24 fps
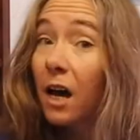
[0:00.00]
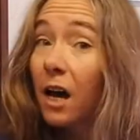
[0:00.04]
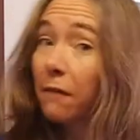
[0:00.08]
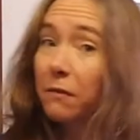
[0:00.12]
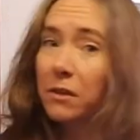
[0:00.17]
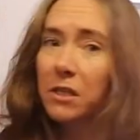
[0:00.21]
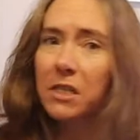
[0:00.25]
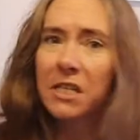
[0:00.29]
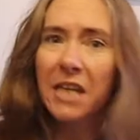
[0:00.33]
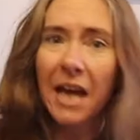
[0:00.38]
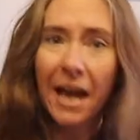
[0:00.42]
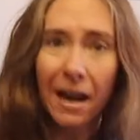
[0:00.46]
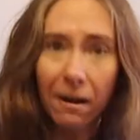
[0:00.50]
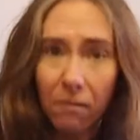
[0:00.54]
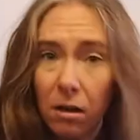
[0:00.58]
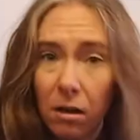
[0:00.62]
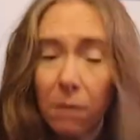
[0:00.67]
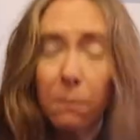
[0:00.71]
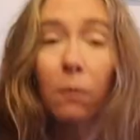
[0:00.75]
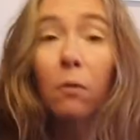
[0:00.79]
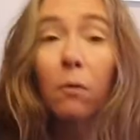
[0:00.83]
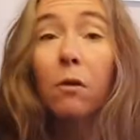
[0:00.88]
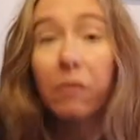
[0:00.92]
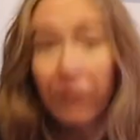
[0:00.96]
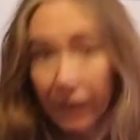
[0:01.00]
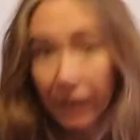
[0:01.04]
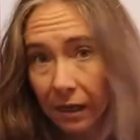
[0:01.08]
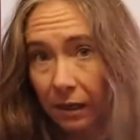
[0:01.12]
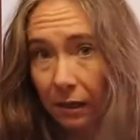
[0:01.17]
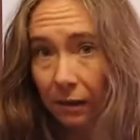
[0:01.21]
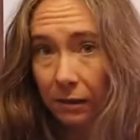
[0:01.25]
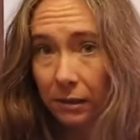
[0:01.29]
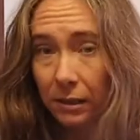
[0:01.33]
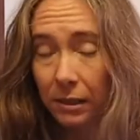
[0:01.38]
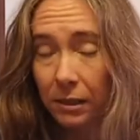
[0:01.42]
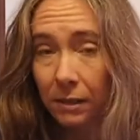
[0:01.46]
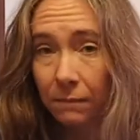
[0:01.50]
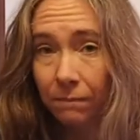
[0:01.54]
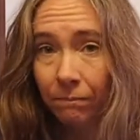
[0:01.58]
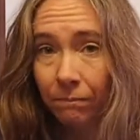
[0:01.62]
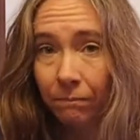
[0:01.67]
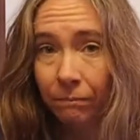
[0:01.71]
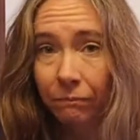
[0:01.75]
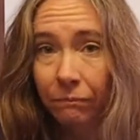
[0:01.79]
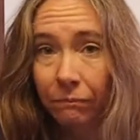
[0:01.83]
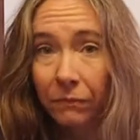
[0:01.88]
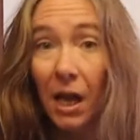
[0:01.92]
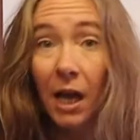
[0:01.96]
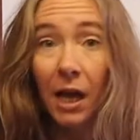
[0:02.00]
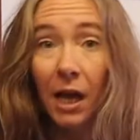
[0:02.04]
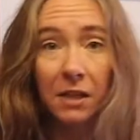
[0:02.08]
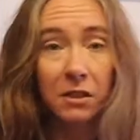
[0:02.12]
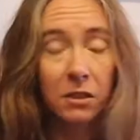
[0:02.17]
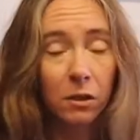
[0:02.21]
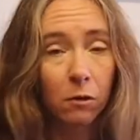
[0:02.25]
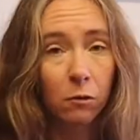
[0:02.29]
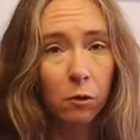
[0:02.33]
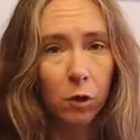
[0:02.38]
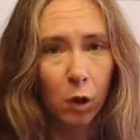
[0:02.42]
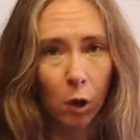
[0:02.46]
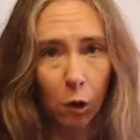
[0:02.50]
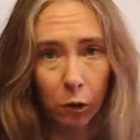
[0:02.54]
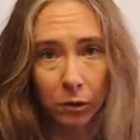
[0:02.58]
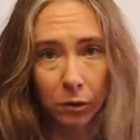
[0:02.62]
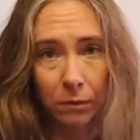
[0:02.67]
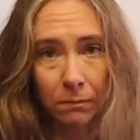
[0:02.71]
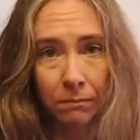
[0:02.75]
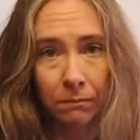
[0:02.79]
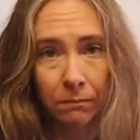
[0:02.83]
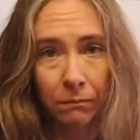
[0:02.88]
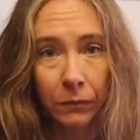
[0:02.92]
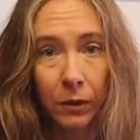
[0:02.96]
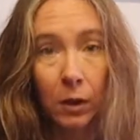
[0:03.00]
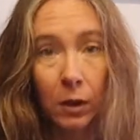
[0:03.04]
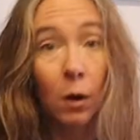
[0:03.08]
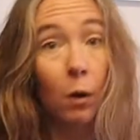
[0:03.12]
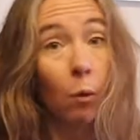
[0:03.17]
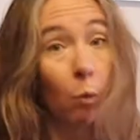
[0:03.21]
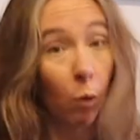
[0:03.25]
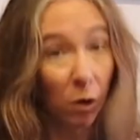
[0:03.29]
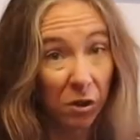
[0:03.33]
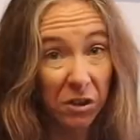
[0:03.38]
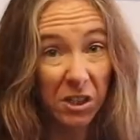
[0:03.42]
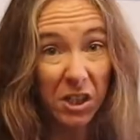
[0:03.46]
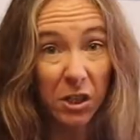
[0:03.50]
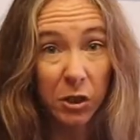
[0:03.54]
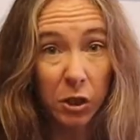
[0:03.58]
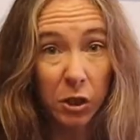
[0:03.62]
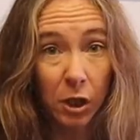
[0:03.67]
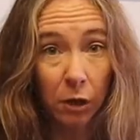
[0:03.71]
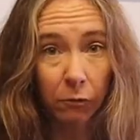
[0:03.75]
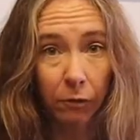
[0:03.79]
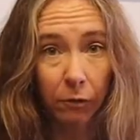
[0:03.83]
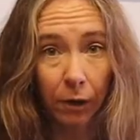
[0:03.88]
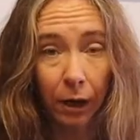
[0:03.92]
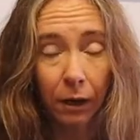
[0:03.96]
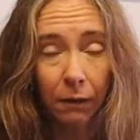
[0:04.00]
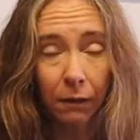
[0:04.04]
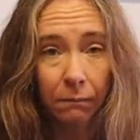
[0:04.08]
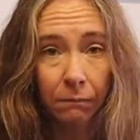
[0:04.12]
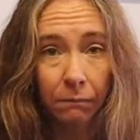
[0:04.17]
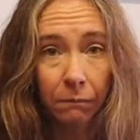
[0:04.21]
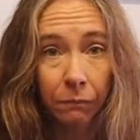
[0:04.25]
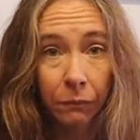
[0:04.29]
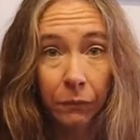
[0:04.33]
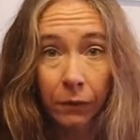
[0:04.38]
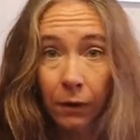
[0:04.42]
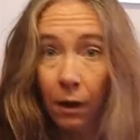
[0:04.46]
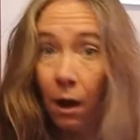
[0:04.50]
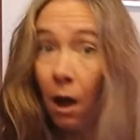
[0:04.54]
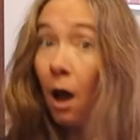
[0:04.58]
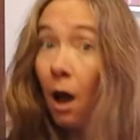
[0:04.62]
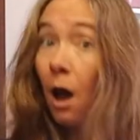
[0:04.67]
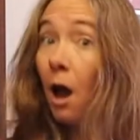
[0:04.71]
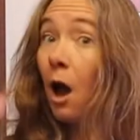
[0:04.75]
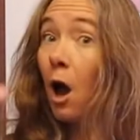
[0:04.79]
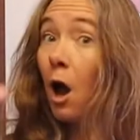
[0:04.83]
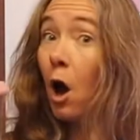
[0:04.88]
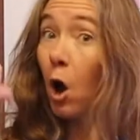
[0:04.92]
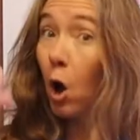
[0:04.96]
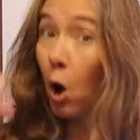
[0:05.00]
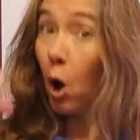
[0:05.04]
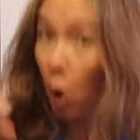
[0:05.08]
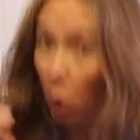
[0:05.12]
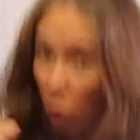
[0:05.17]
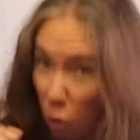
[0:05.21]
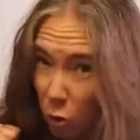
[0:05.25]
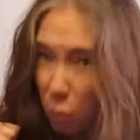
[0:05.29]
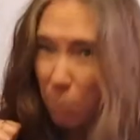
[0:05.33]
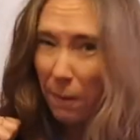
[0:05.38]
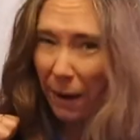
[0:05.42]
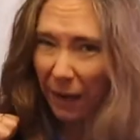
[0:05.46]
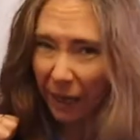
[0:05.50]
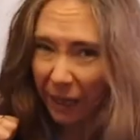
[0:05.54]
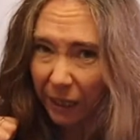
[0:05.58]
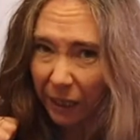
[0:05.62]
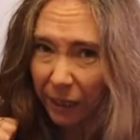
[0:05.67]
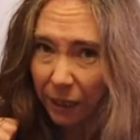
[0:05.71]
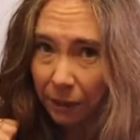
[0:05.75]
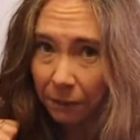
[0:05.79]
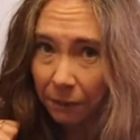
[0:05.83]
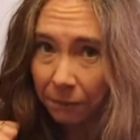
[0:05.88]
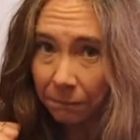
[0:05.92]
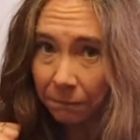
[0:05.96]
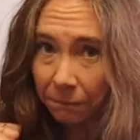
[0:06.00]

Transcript: of terrible things. And so God wanted Jonah, "Who, me?"